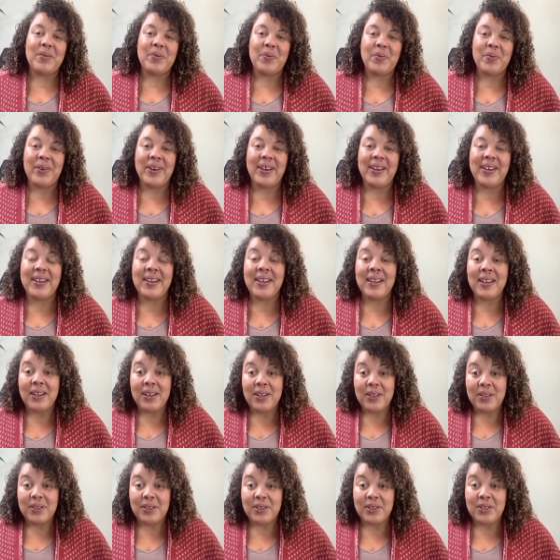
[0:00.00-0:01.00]
One,
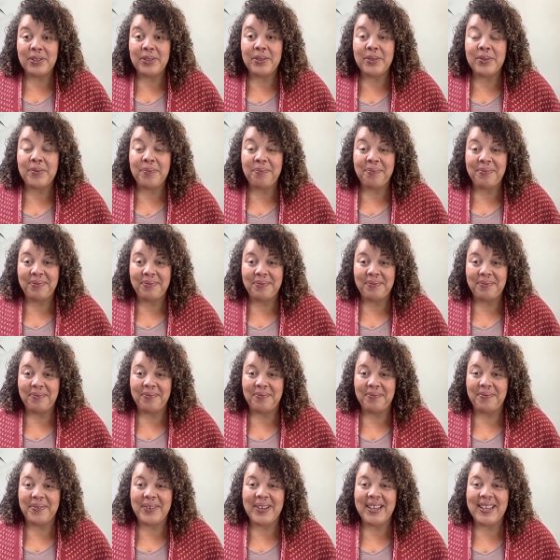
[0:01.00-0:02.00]
two,
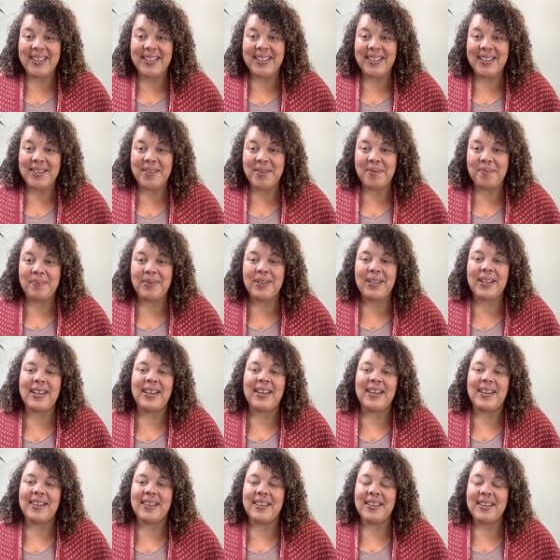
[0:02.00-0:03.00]
ready,
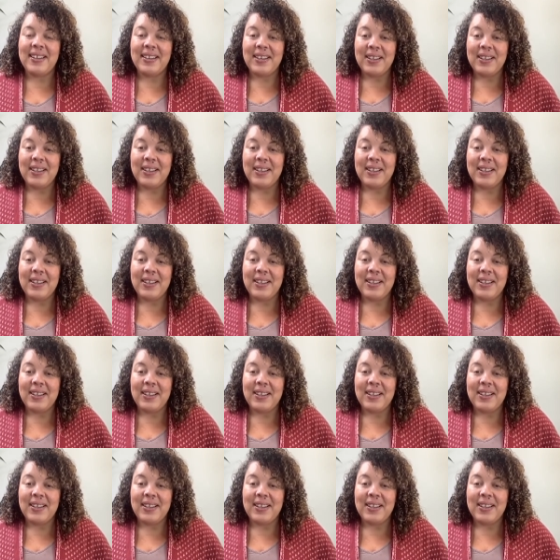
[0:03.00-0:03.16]
play.